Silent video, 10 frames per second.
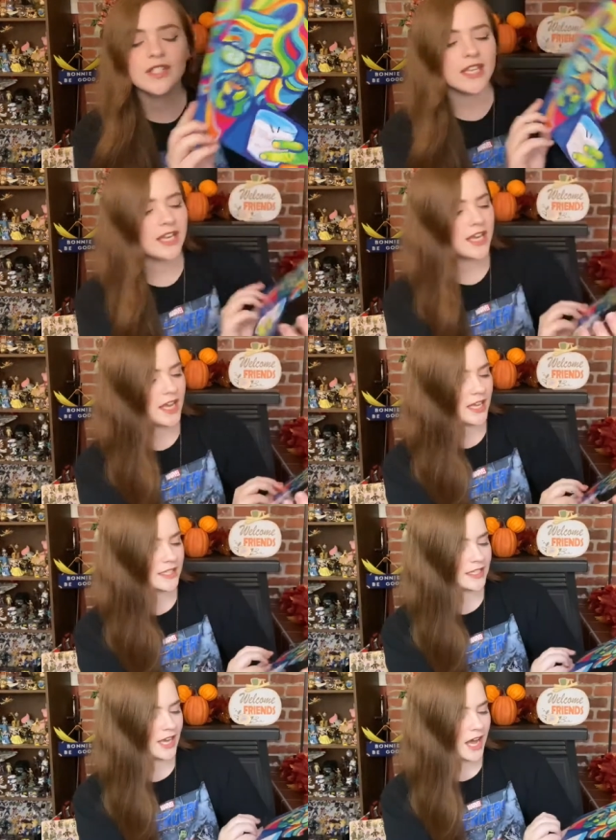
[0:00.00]
like he
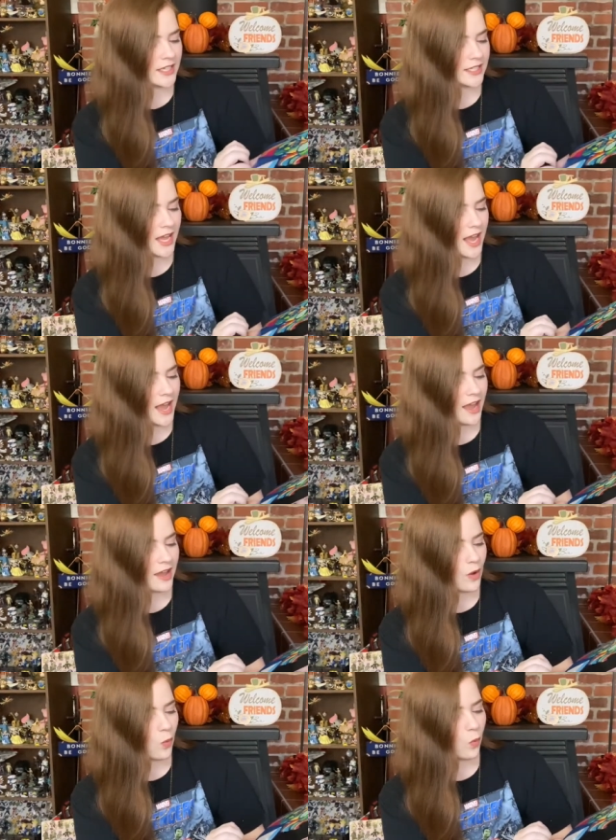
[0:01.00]
has got
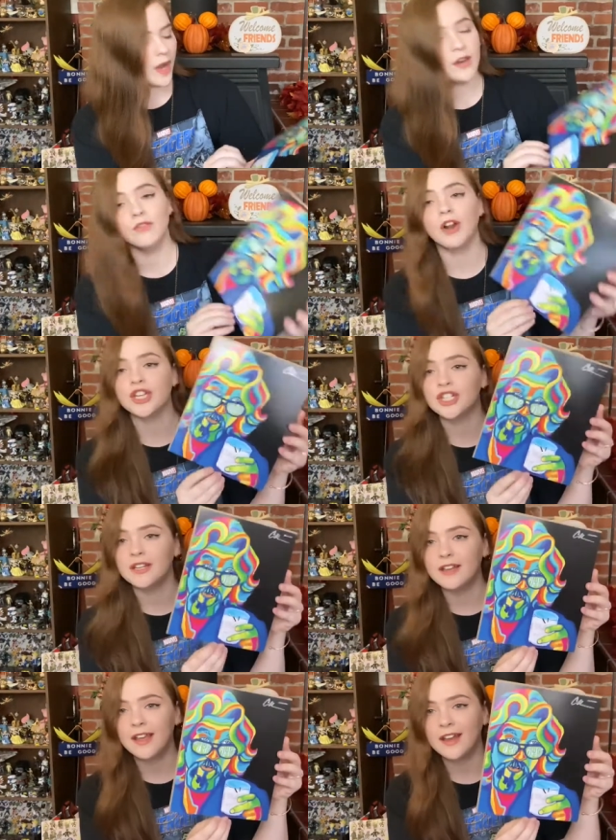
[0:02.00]
a white
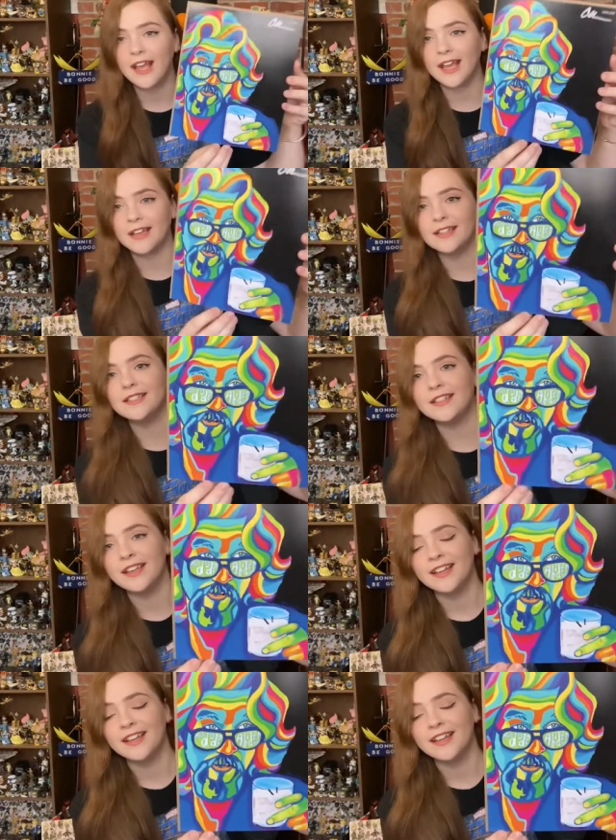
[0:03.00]
Russian in hand.